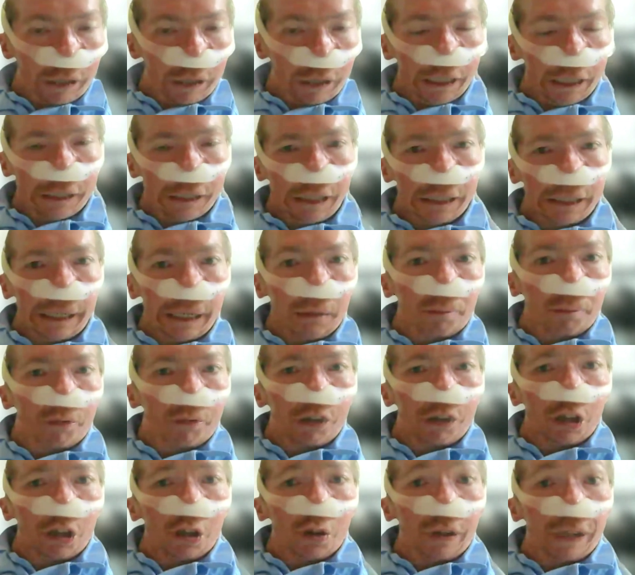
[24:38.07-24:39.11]
He did
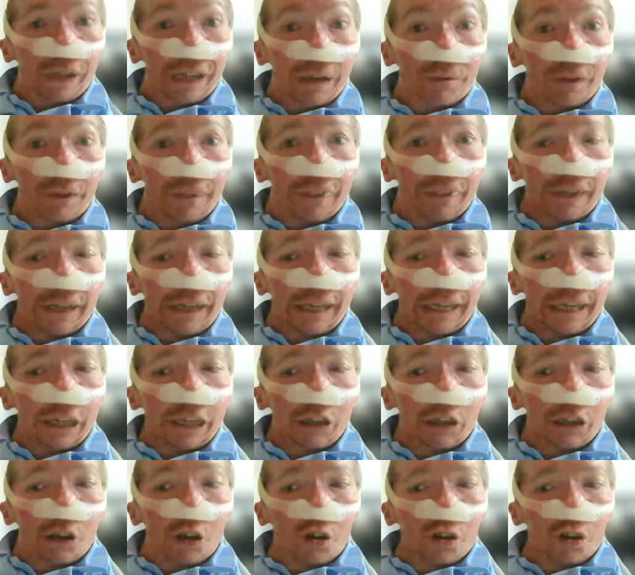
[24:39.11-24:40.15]
absolutely everything
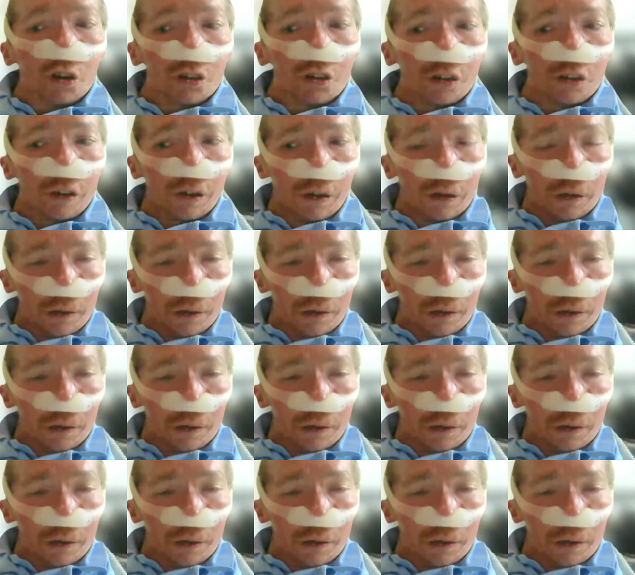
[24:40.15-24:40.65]
he could